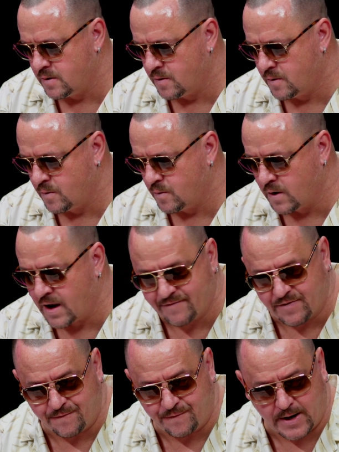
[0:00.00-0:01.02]
We'll have to
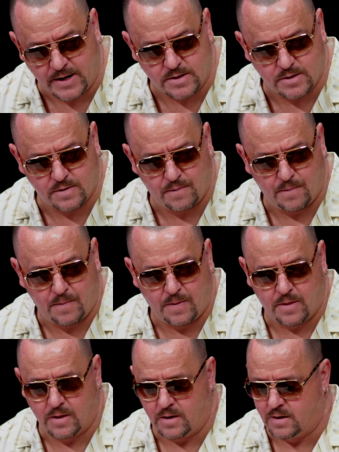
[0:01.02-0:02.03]
fight
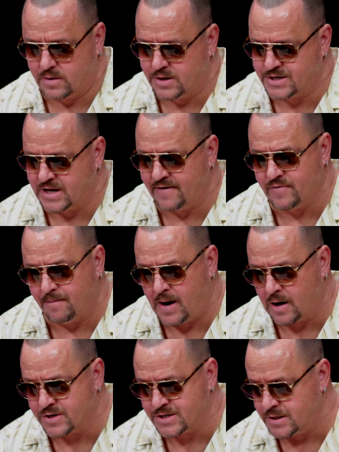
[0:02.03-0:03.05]
to save
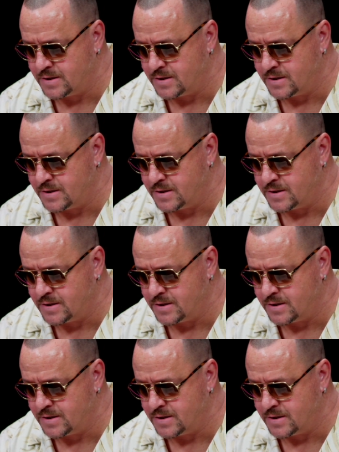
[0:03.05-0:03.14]
democracy.